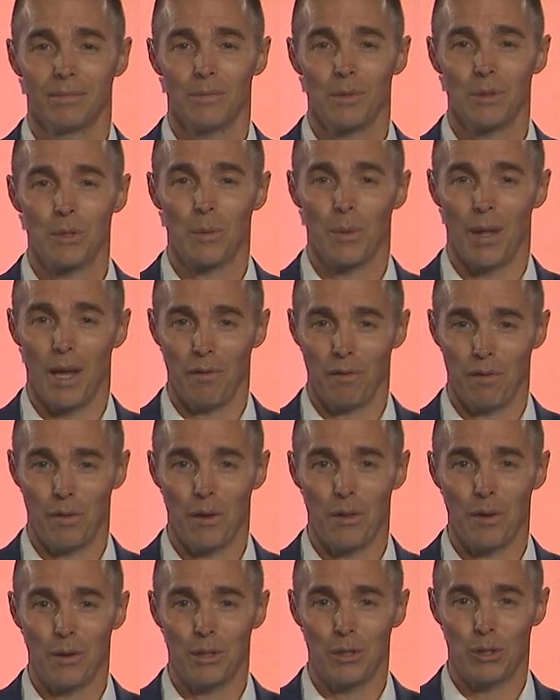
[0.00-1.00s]
So without
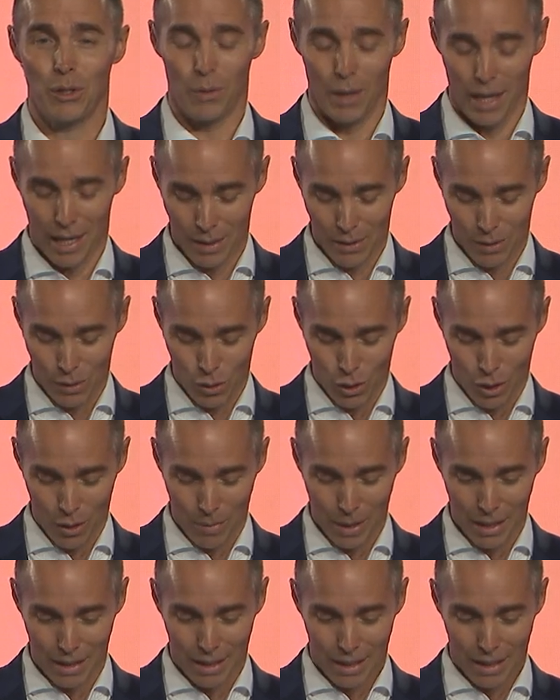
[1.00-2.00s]
further ado, ladies and
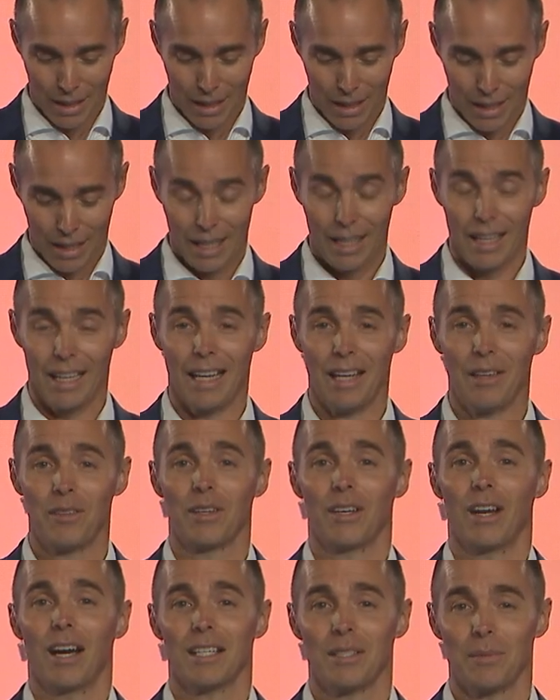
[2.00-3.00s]
gentlemen,
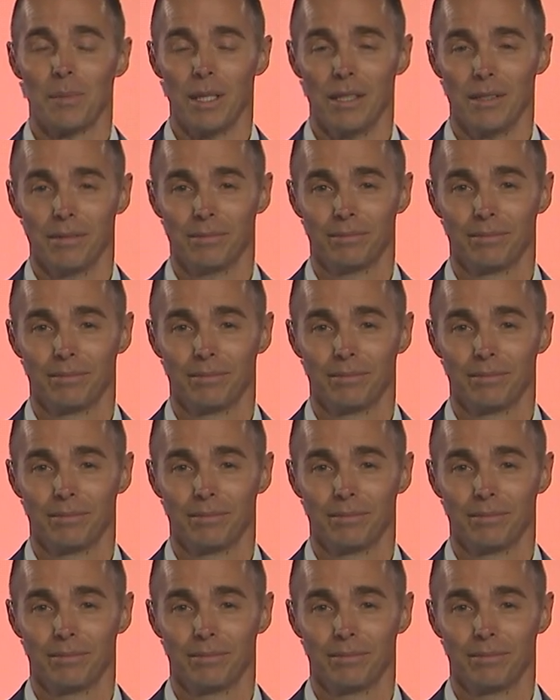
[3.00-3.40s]
Ethan Eismann.